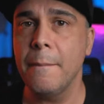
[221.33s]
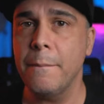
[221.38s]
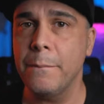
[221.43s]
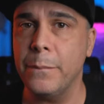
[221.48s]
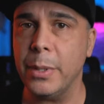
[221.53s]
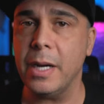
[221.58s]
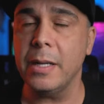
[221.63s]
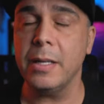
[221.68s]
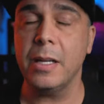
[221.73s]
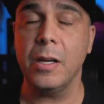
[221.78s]

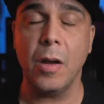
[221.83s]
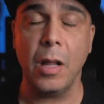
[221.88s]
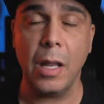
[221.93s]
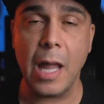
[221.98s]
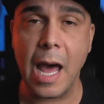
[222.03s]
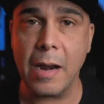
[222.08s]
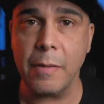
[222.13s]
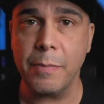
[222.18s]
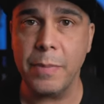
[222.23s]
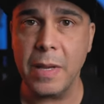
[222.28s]
But, you know, a
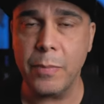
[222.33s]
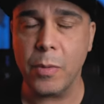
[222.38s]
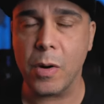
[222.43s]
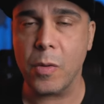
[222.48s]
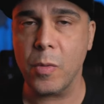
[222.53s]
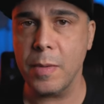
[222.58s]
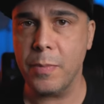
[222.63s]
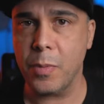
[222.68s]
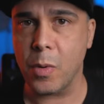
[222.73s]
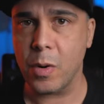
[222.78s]
lot of people
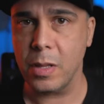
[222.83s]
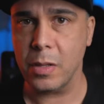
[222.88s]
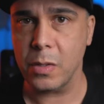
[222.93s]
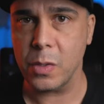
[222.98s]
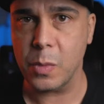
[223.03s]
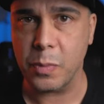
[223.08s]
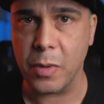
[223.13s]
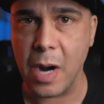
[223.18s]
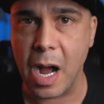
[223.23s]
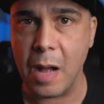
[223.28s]
are reporting
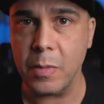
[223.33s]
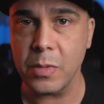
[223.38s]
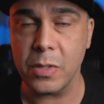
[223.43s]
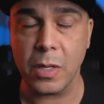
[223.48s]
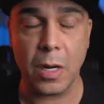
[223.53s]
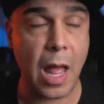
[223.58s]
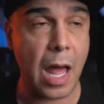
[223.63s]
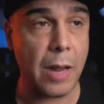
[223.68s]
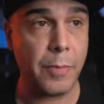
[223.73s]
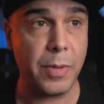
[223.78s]
those problems.
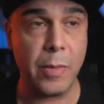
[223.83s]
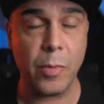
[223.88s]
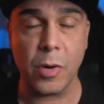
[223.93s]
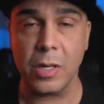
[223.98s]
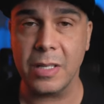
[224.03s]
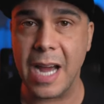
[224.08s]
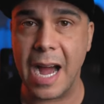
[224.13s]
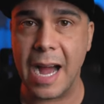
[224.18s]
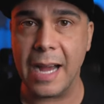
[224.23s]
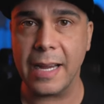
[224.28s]
A lot of people
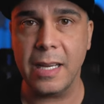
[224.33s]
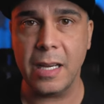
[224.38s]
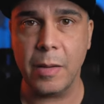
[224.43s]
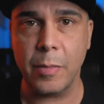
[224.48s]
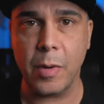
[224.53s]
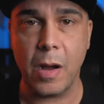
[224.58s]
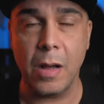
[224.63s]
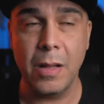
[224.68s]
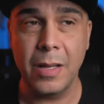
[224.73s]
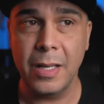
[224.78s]
are talking
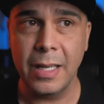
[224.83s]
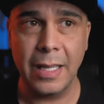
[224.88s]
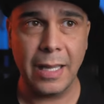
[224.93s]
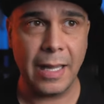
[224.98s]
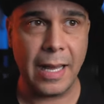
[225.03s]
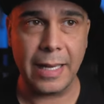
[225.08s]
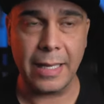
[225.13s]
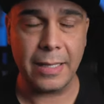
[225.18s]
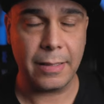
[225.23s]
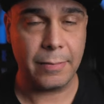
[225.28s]
about
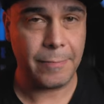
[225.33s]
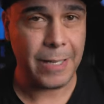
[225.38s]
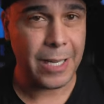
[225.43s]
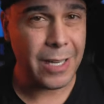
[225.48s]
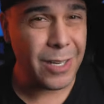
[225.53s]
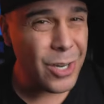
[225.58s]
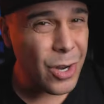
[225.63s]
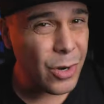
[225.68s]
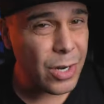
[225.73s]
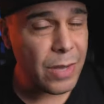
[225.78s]
like
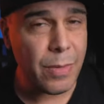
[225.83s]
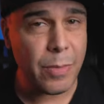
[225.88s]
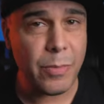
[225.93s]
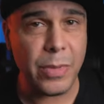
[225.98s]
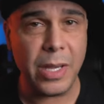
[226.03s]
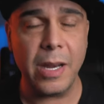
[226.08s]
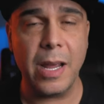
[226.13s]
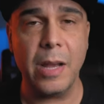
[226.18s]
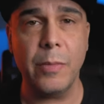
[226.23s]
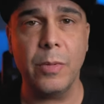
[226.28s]
not even
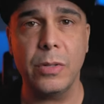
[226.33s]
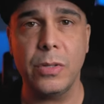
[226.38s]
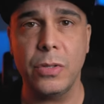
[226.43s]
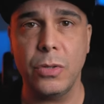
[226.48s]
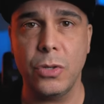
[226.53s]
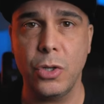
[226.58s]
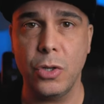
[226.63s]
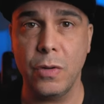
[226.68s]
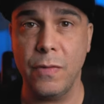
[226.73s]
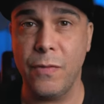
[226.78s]
being able
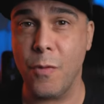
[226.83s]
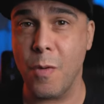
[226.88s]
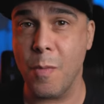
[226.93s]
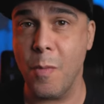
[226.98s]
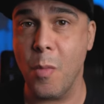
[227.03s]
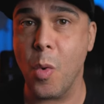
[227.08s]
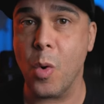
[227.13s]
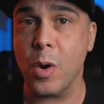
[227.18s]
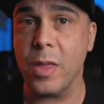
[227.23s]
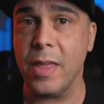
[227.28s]
to shoot for
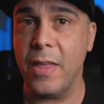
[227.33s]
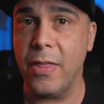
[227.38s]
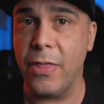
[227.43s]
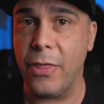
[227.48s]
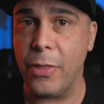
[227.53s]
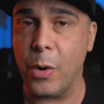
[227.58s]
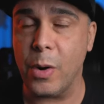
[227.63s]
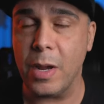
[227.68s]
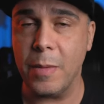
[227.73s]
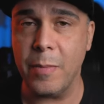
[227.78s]
more than
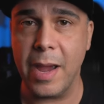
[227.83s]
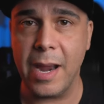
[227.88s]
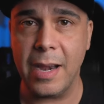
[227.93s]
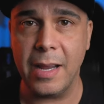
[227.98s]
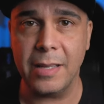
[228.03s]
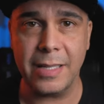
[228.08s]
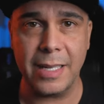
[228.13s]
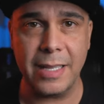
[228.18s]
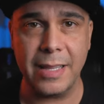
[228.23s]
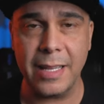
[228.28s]
30
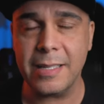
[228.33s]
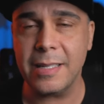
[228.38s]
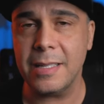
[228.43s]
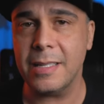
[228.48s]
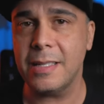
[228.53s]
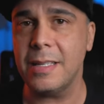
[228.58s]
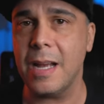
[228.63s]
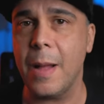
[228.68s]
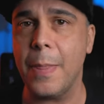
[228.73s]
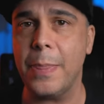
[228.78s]
minutes. And this
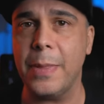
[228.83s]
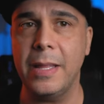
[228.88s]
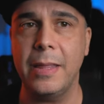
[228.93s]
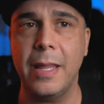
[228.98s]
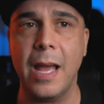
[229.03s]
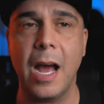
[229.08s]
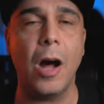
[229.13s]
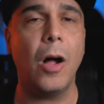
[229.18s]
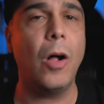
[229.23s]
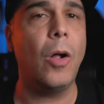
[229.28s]
is something
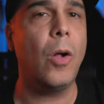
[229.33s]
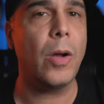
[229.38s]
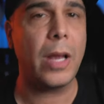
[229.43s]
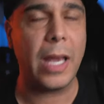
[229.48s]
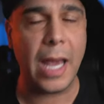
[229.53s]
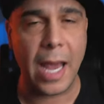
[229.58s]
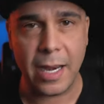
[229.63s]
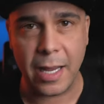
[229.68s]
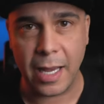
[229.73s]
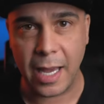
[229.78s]
that all
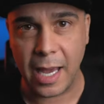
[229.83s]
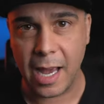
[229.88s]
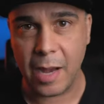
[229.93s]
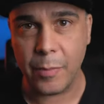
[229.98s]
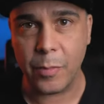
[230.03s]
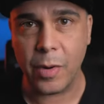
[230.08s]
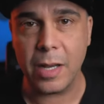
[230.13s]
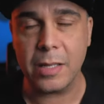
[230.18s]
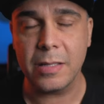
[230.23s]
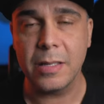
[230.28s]
Canon
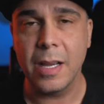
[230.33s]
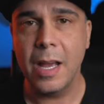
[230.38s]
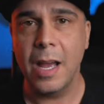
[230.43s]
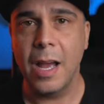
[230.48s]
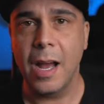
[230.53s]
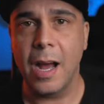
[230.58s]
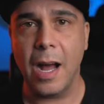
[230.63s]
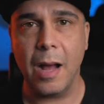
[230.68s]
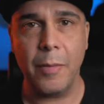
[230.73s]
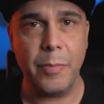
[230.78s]
cameras
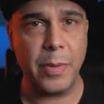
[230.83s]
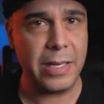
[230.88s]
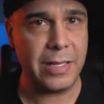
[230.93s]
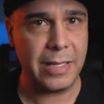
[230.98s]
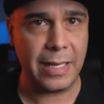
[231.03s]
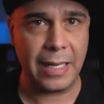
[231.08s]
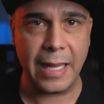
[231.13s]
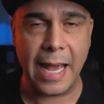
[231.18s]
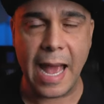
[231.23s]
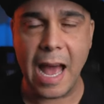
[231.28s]
uh,
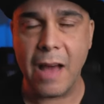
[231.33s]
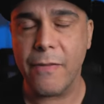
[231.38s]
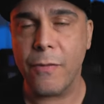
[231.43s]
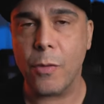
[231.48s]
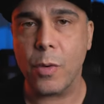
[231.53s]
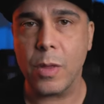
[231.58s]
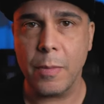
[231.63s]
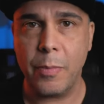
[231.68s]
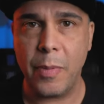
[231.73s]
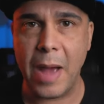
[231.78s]
basically have
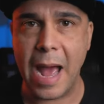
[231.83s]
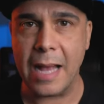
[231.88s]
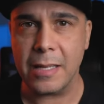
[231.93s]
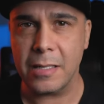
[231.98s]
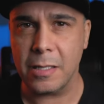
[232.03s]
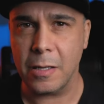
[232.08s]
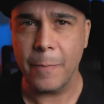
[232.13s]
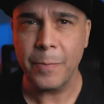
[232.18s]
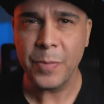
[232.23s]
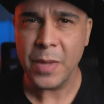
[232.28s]
for the
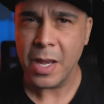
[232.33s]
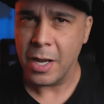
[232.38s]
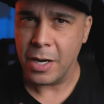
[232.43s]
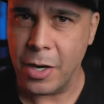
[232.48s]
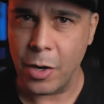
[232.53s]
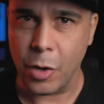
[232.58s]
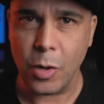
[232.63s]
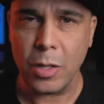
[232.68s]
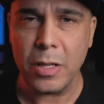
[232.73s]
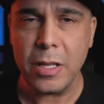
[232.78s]
past. So
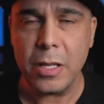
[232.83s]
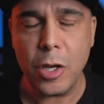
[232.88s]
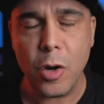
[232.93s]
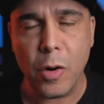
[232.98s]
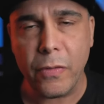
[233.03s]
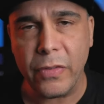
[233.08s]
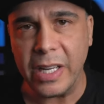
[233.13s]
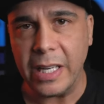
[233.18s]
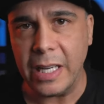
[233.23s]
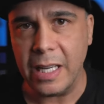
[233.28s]
not only the
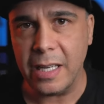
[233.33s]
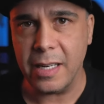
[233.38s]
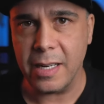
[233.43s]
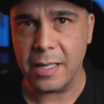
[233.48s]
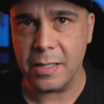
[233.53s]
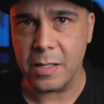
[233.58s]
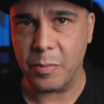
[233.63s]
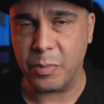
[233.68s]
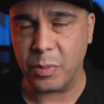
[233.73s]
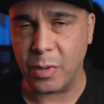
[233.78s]
overheating
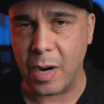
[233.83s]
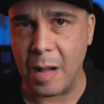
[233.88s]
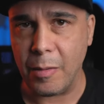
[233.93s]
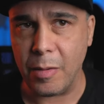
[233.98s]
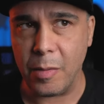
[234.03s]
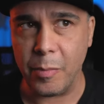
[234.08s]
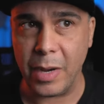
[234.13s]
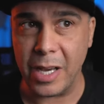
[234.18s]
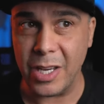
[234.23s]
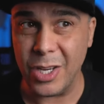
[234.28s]
is a
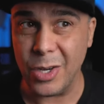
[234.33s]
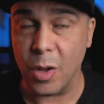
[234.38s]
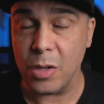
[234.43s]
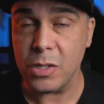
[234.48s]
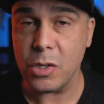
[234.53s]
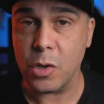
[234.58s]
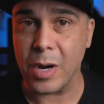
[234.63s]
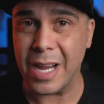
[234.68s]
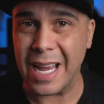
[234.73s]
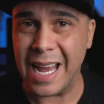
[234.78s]
problem, but you
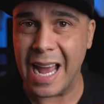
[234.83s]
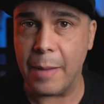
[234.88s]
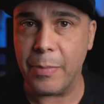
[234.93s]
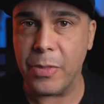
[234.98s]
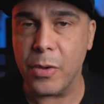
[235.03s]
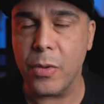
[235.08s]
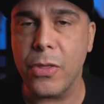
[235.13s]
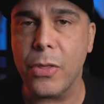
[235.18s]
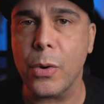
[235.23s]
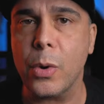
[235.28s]
also are
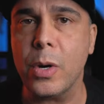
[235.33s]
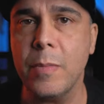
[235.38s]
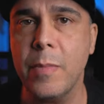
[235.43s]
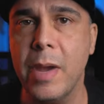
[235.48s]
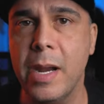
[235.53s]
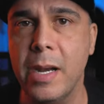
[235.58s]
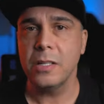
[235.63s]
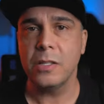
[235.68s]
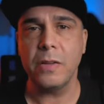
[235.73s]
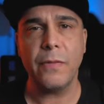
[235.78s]
capped to 30
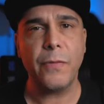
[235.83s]
minutes.